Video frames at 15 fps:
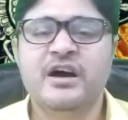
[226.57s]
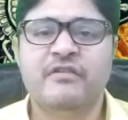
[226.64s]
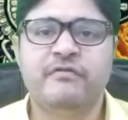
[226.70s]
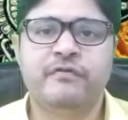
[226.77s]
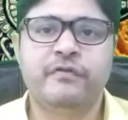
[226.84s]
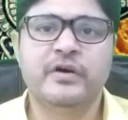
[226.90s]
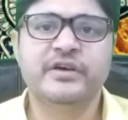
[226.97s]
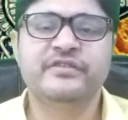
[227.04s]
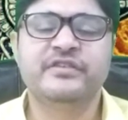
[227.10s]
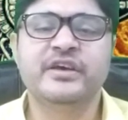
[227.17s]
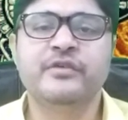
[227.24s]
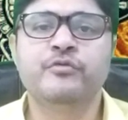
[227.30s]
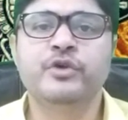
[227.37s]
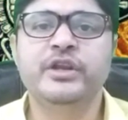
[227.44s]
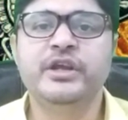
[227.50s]
First
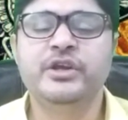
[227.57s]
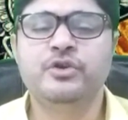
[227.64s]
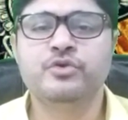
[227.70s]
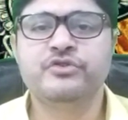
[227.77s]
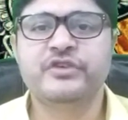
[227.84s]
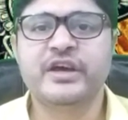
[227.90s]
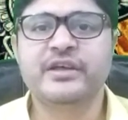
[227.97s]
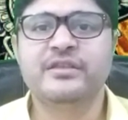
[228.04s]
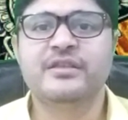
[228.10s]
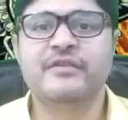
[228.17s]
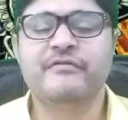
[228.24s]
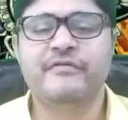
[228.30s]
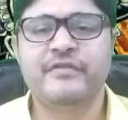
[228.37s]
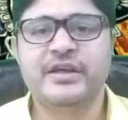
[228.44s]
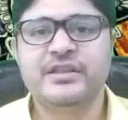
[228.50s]
thing we need to check
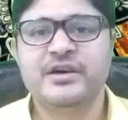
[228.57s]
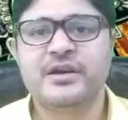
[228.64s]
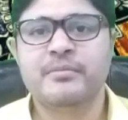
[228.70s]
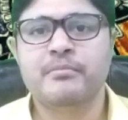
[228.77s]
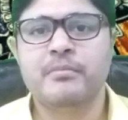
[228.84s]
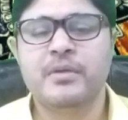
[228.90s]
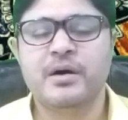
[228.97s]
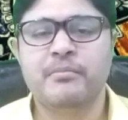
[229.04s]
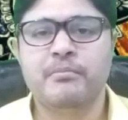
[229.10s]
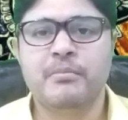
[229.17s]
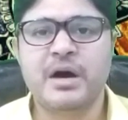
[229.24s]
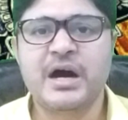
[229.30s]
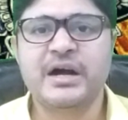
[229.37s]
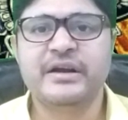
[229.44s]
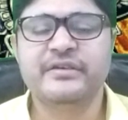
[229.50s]
whether
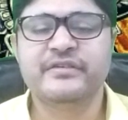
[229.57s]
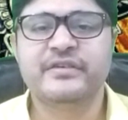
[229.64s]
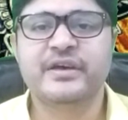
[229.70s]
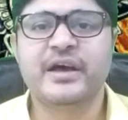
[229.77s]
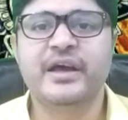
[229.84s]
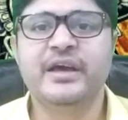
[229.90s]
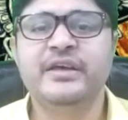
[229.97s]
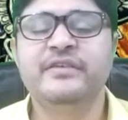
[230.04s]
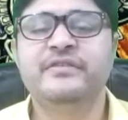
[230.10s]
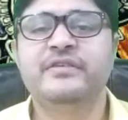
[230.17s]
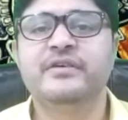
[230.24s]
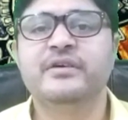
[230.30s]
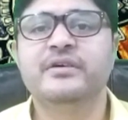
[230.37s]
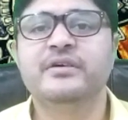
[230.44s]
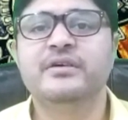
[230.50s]
Mars
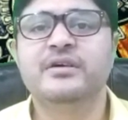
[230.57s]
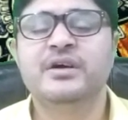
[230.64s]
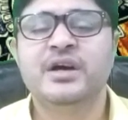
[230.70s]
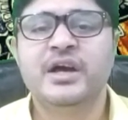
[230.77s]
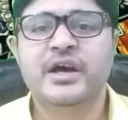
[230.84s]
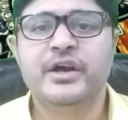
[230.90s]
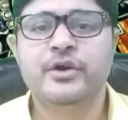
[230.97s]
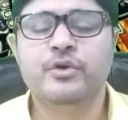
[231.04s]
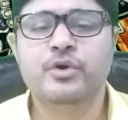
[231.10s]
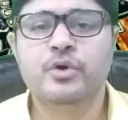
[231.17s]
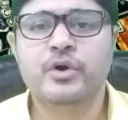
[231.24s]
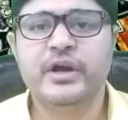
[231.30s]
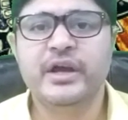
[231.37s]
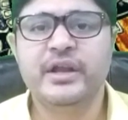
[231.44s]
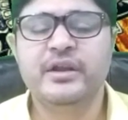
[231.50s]
is, you
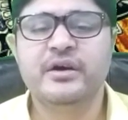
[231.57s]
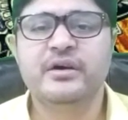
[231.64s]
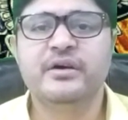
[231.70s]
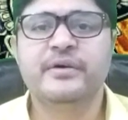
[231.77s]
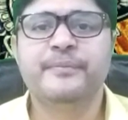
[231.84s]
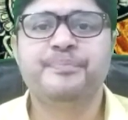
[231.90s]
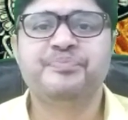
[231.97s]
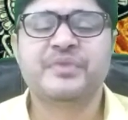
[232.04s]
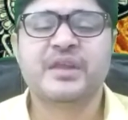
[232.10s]
know, in a